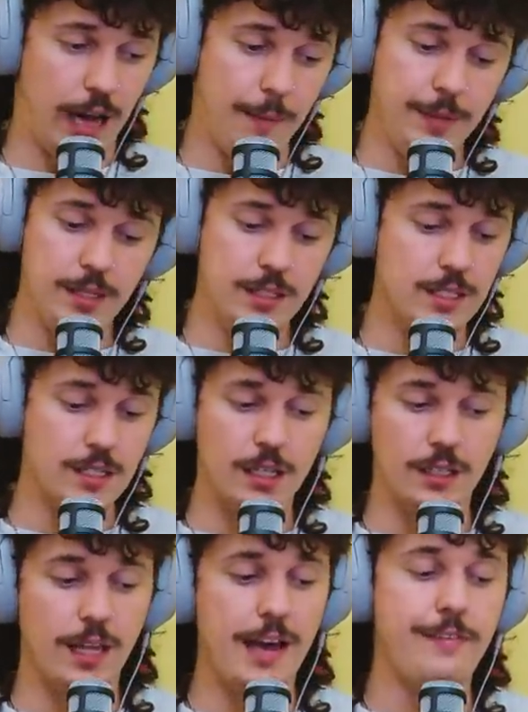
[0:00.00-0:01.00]
I mean, this is
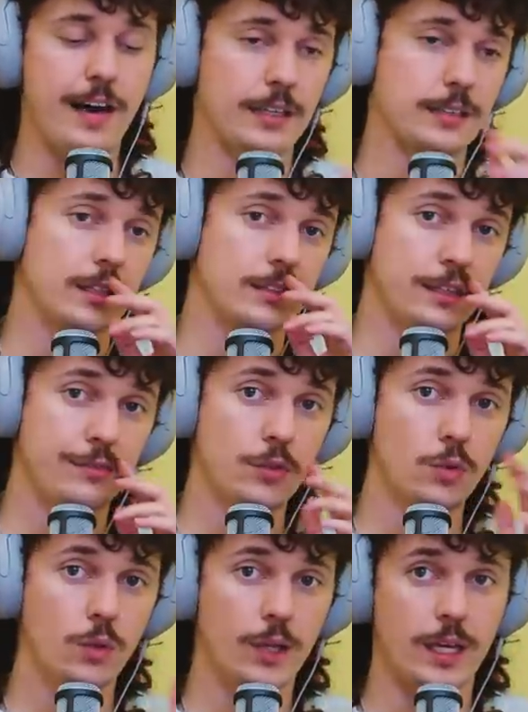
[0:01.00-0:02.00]
like a life hack, though. If
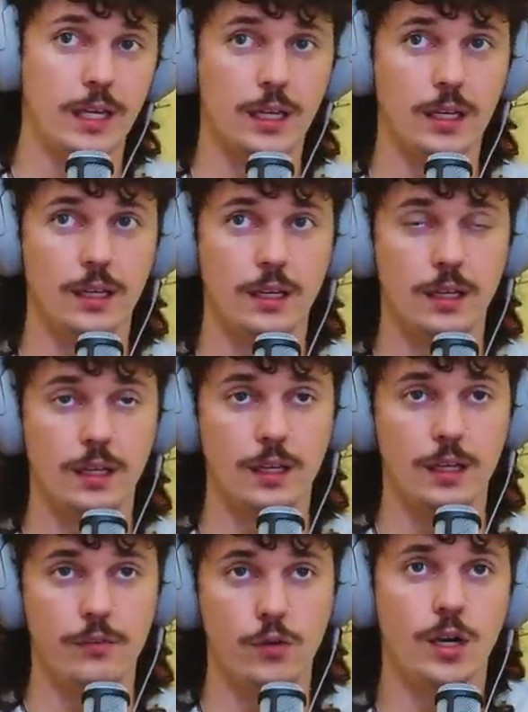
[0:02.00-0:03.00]
you like,
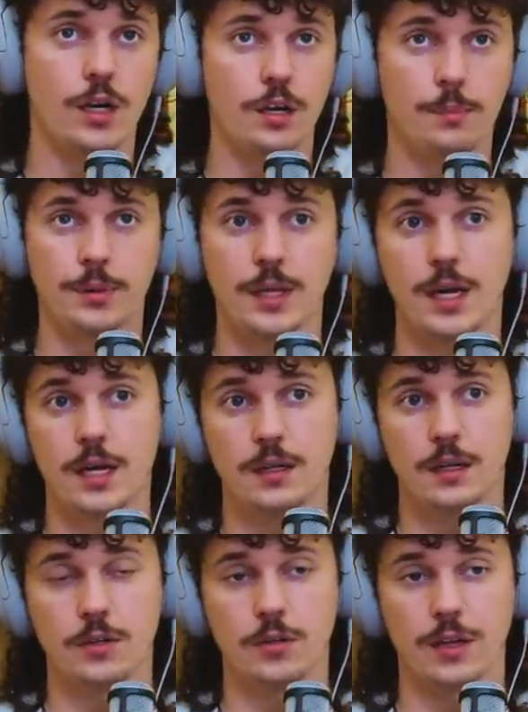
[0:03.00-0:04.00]
if you get on the
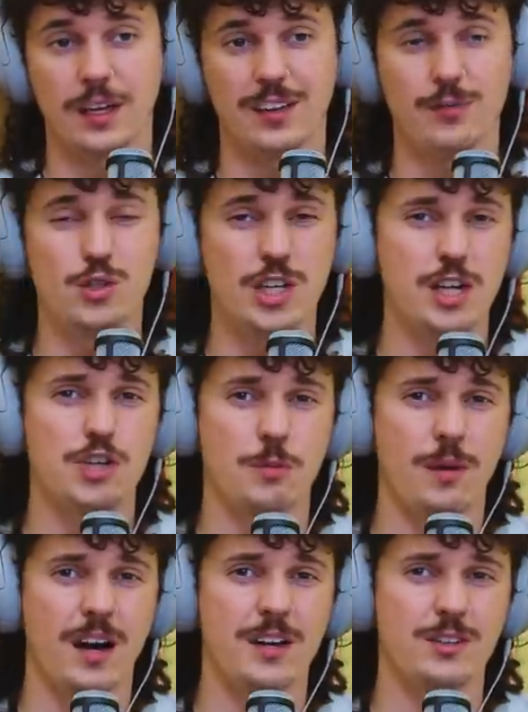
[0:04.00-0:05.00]
plane and you're like, if you change
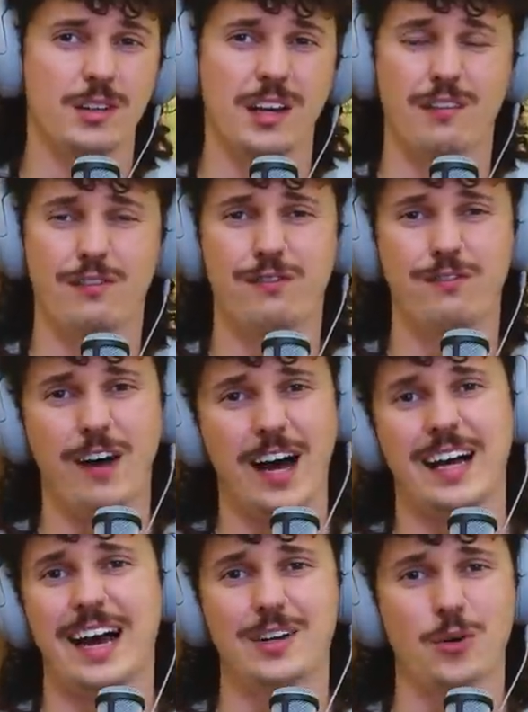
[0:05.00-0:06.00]
your mind, you're like,
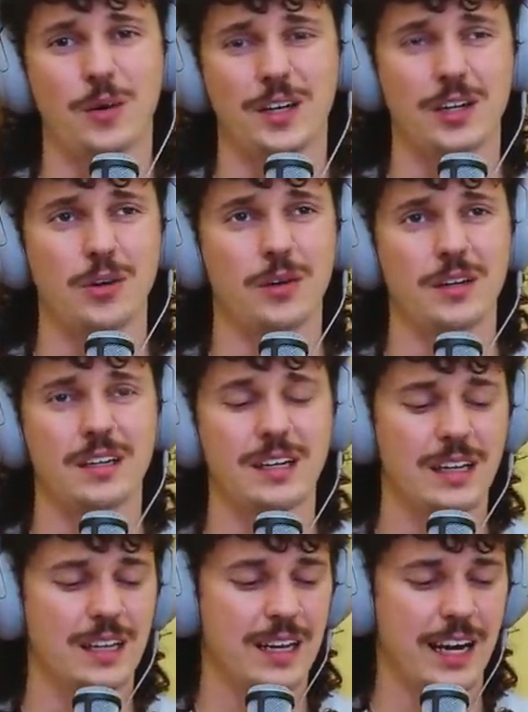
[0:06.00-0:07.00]
fuck, I don't want
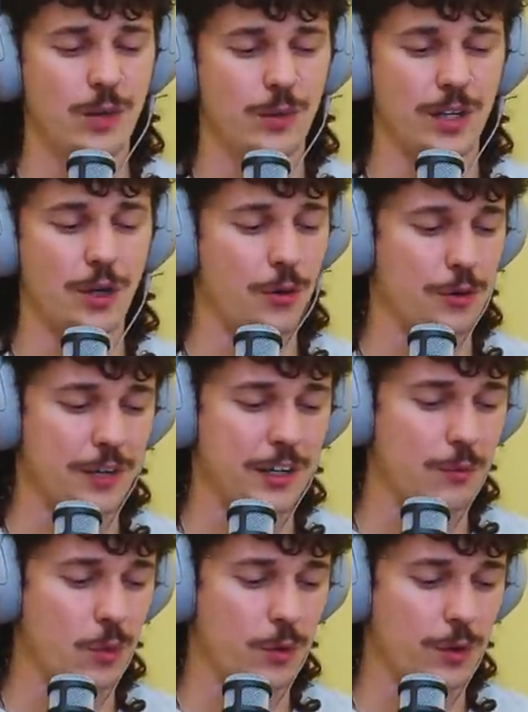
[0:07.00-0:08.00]
to go there
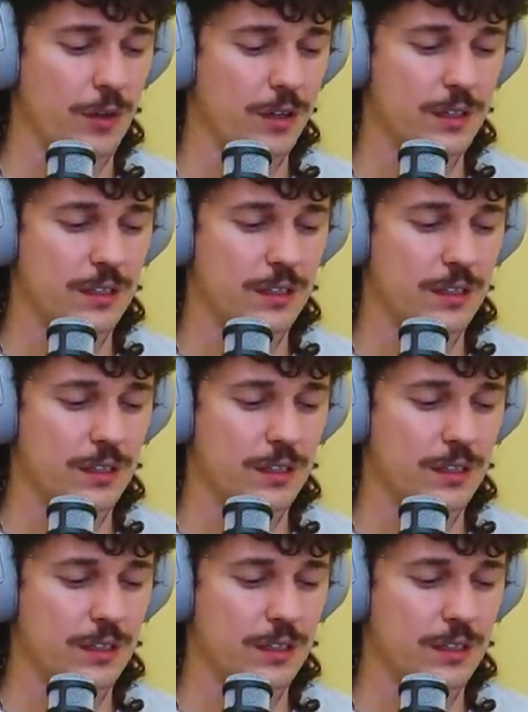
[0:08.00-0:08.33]
anymore.